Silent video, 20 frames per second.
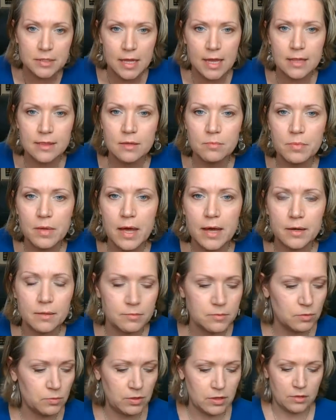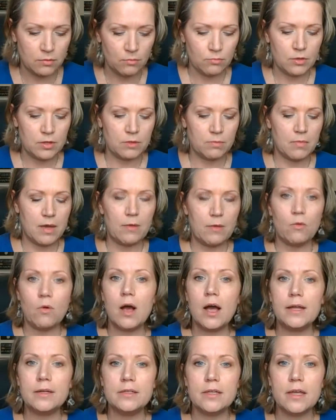and the bottoms with my
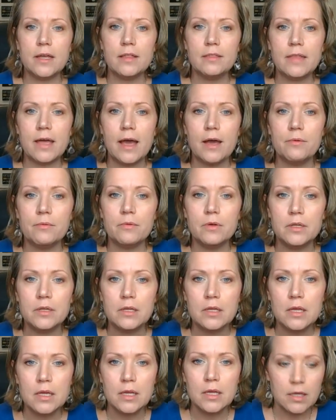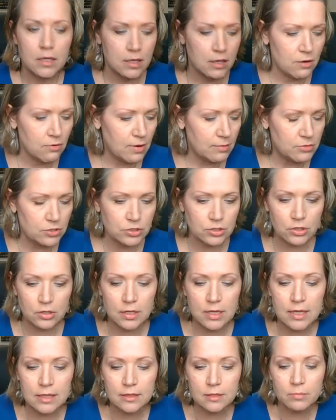wand and that one. Here I'm just going to
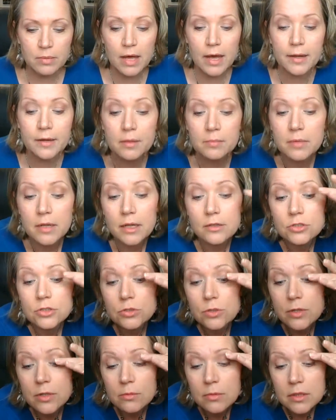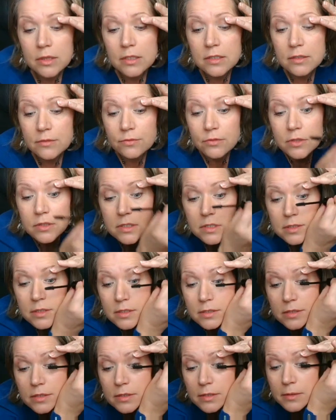hit the bottom, and I'll show you what the difference
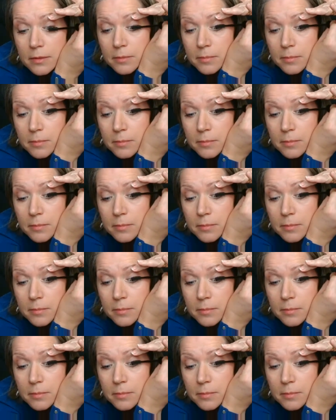is.